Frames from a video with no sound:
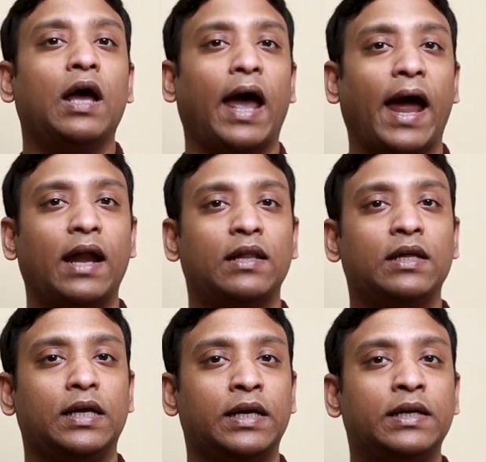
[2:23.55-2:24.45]
and
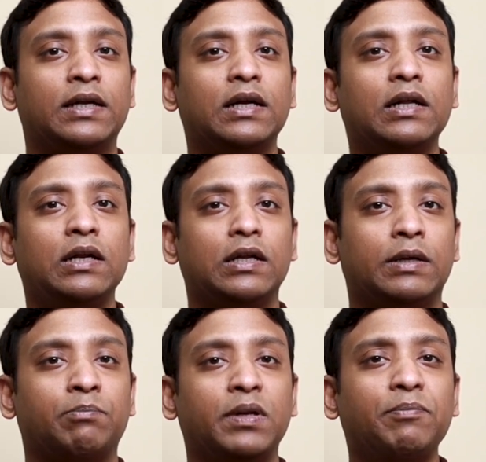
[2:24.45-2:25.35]
the internal
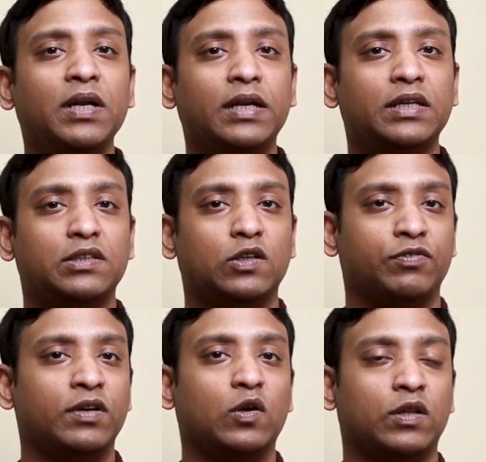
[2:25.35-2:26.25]
implementation
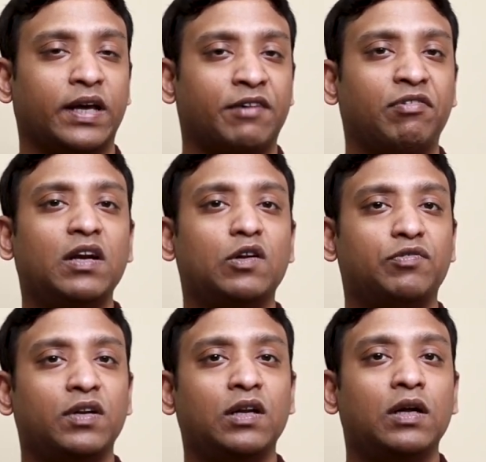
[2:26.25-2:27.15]
of it or the effect of
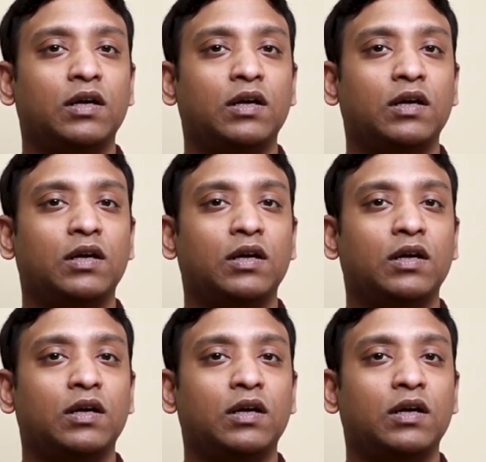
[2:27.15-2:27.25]
it